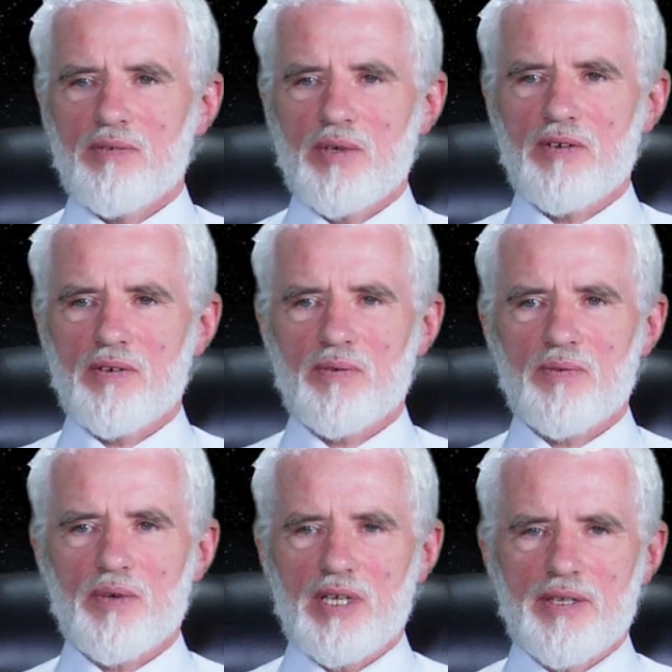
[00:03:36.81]

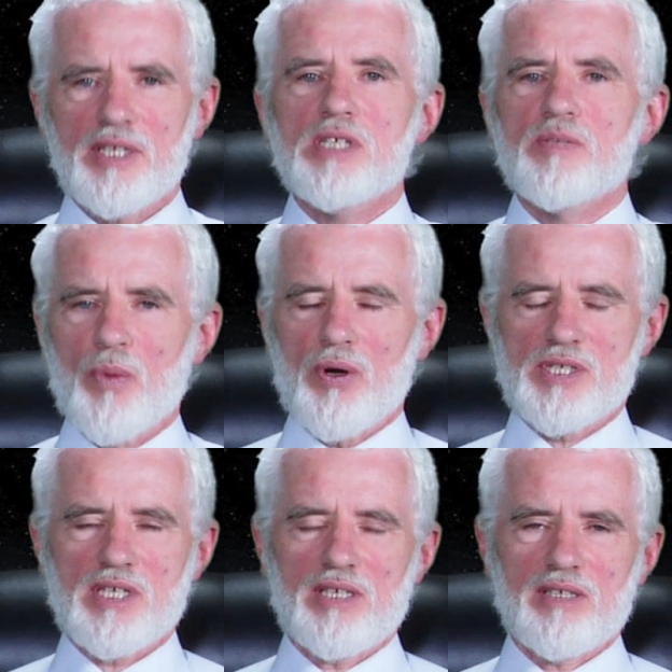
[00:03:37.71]
This is
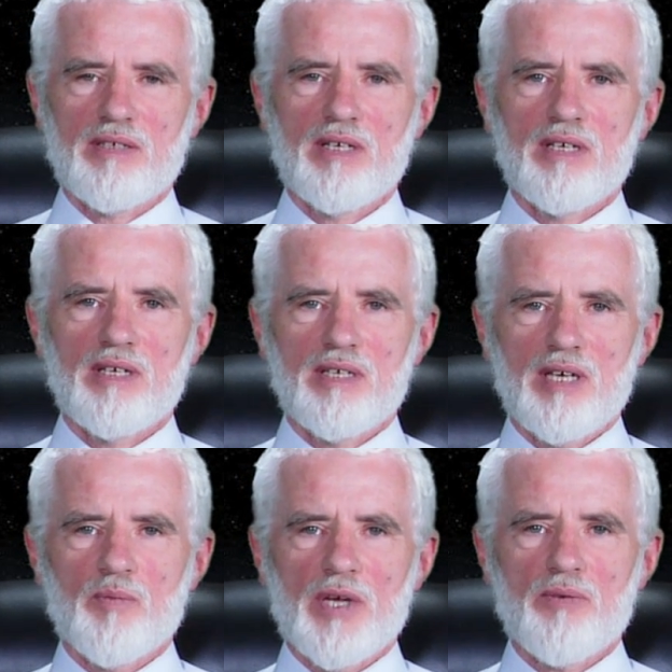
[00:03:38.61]
mercy,
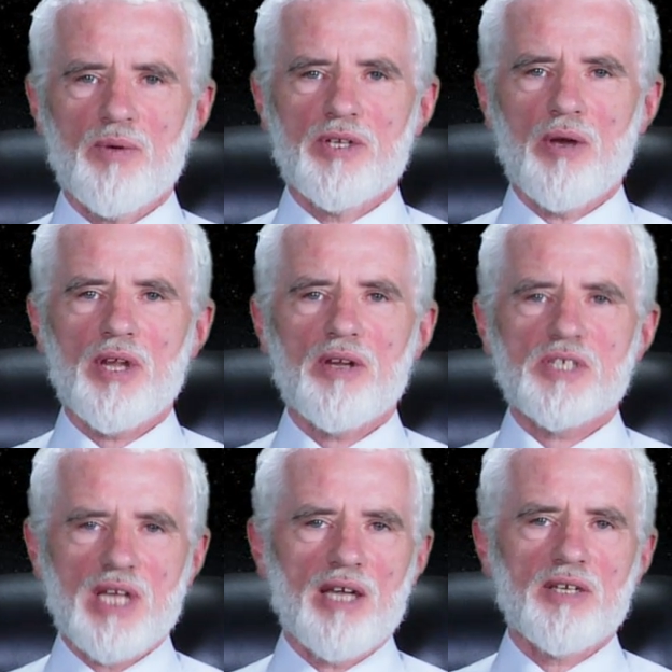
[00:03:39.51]
and we don't
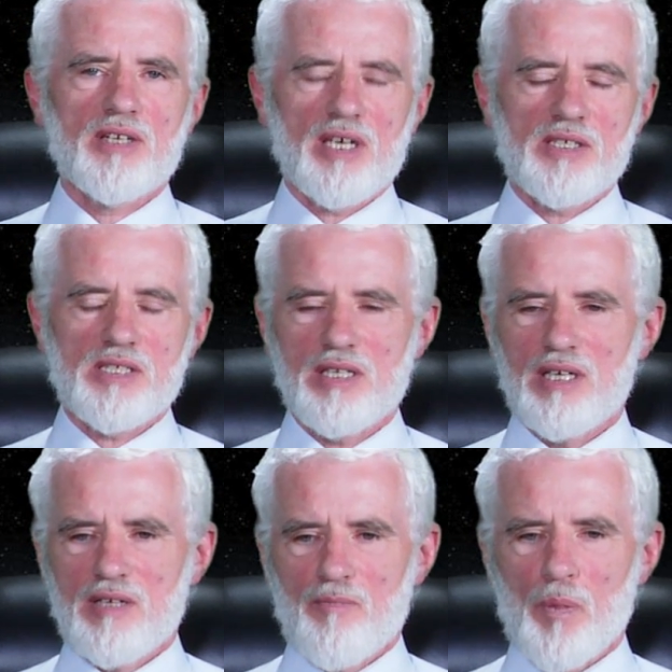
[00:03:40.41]
understand, as
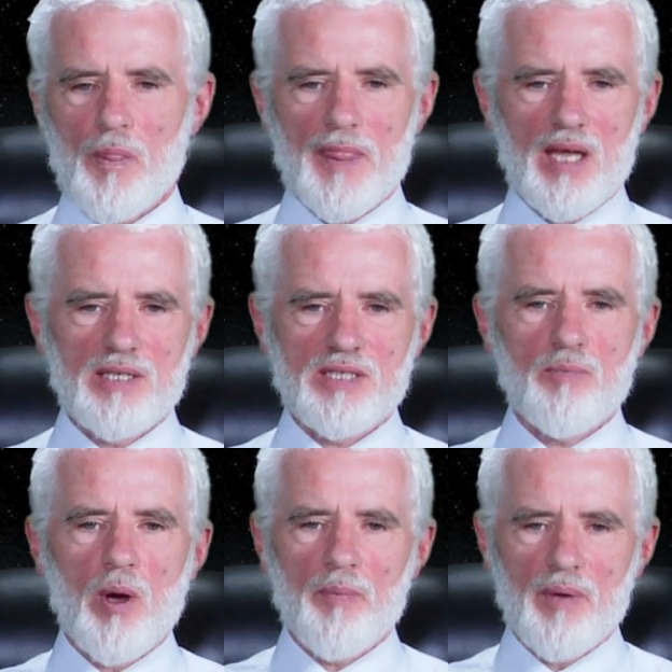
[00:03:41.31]

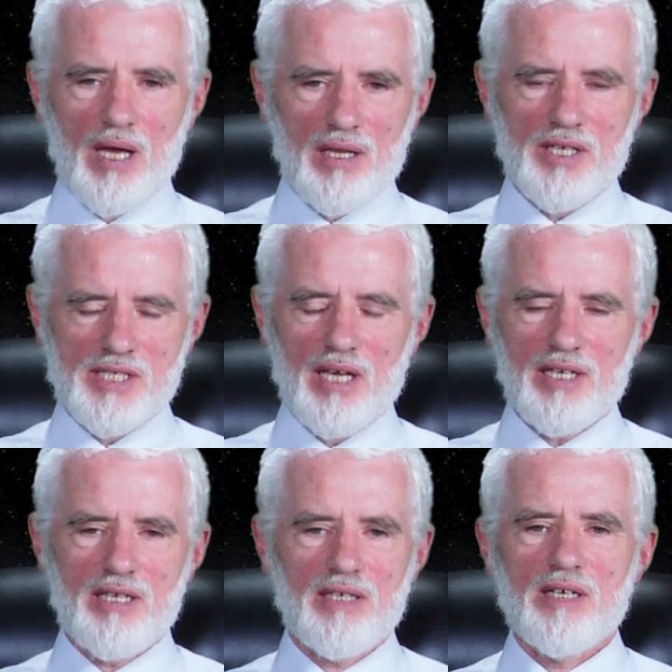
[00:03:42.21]
Imam
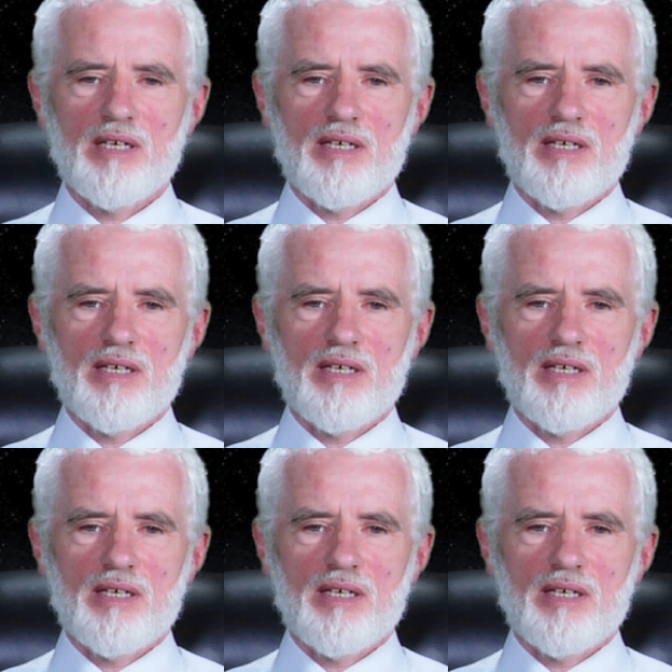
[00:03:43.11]
Al-Ghazali